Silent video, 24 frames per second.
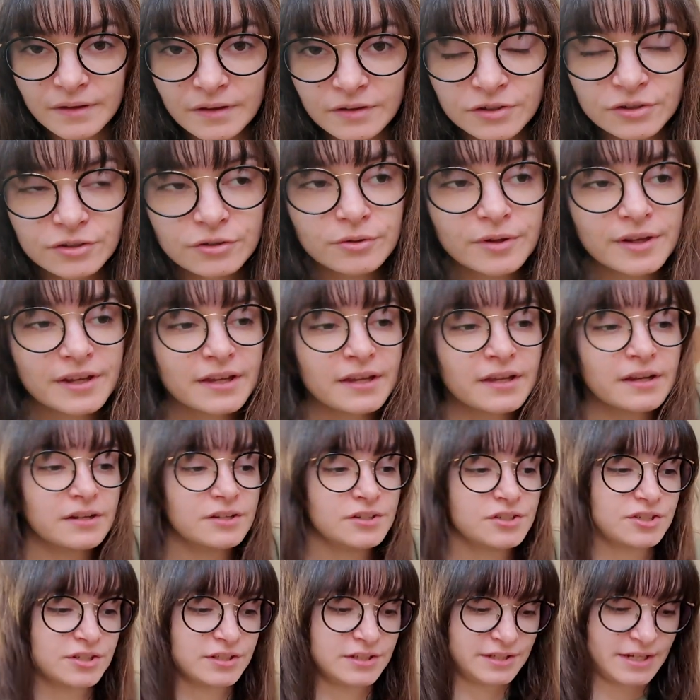You can
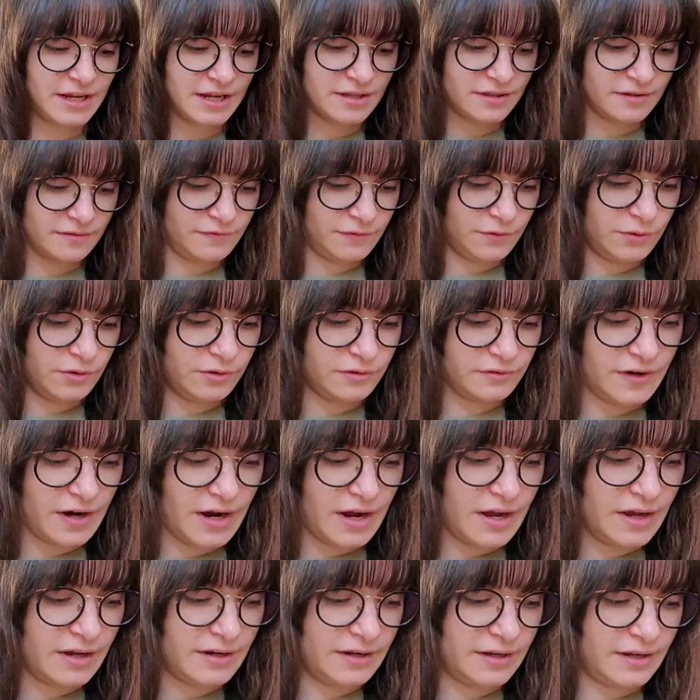just take the fuel
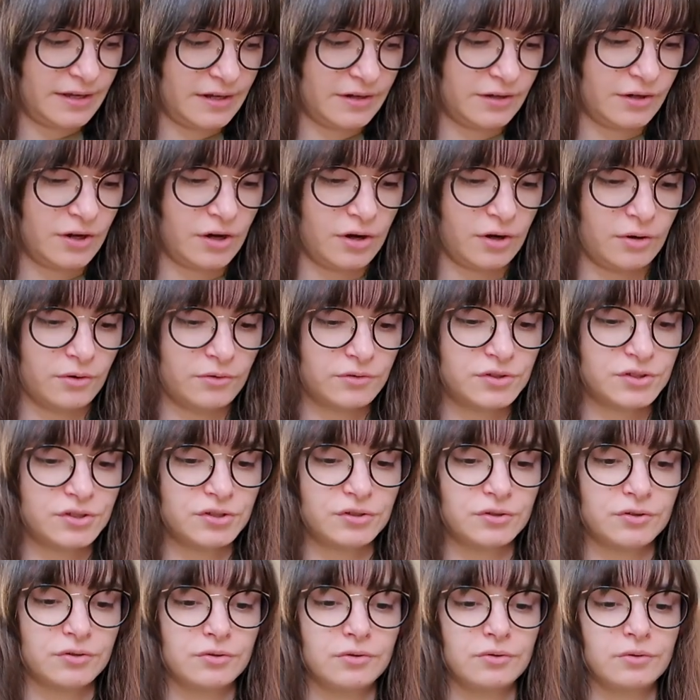rod and go
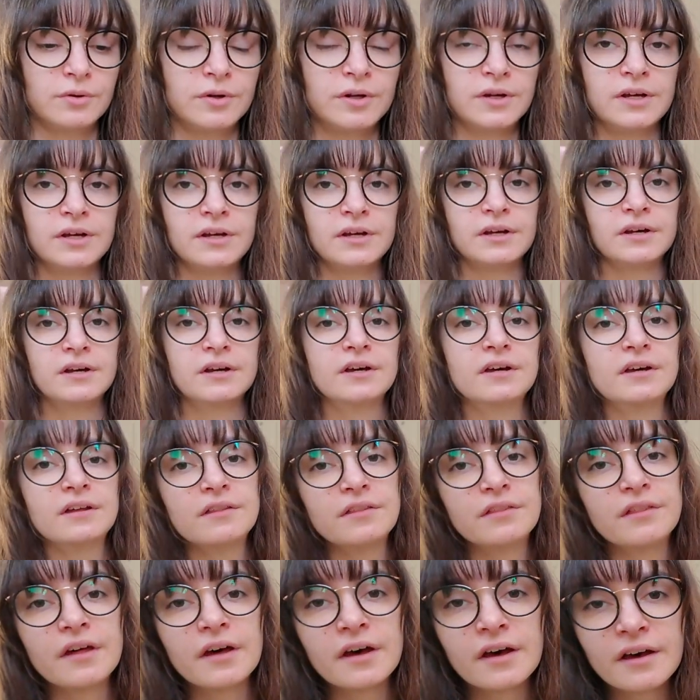to
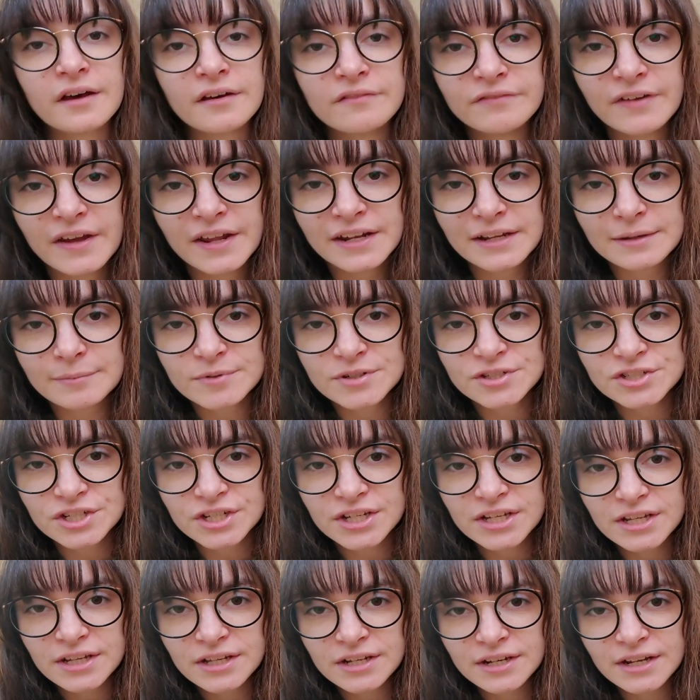the vending
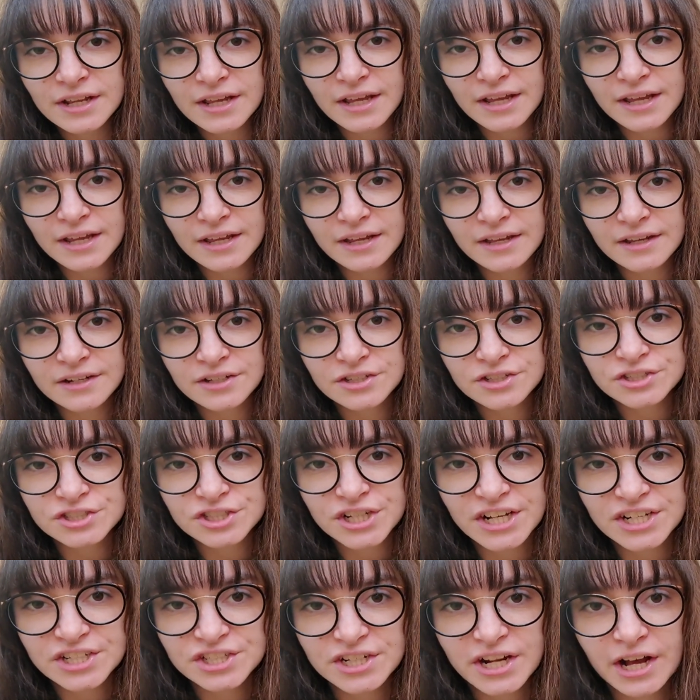machine and
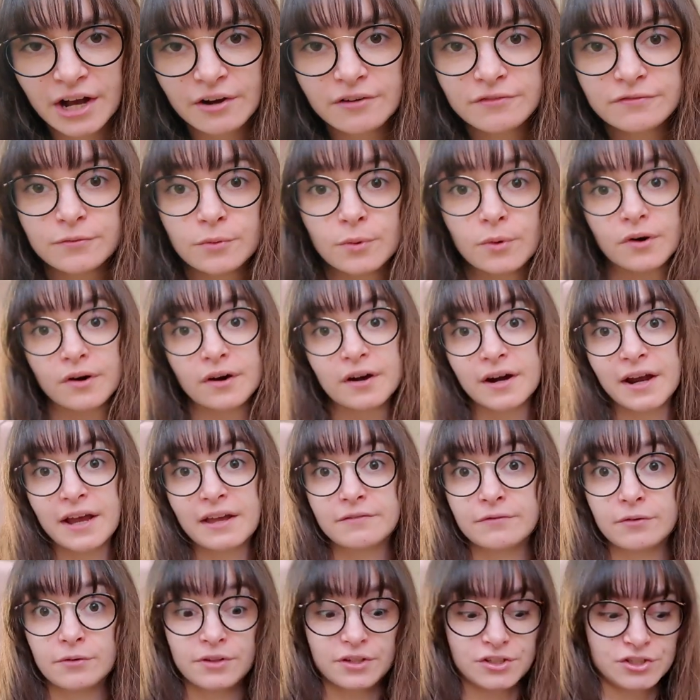change it out for a
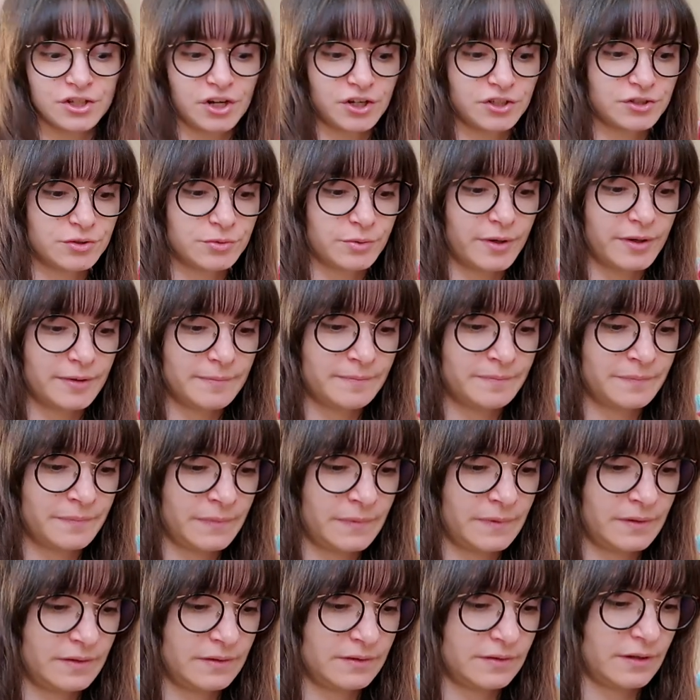fully charged one.
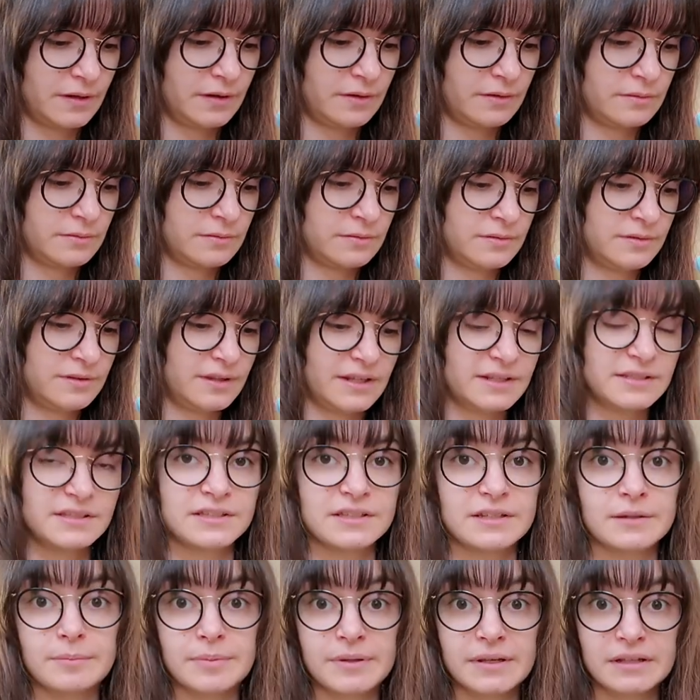So that's
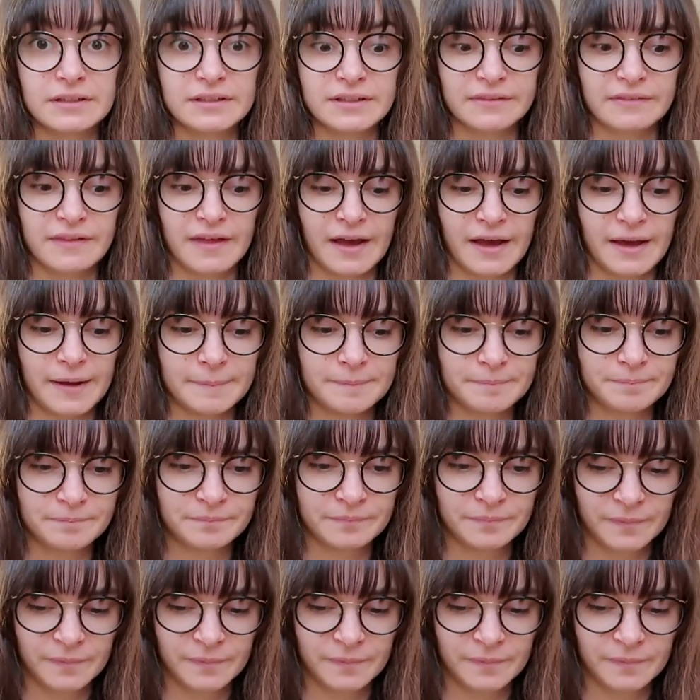the appeal in that.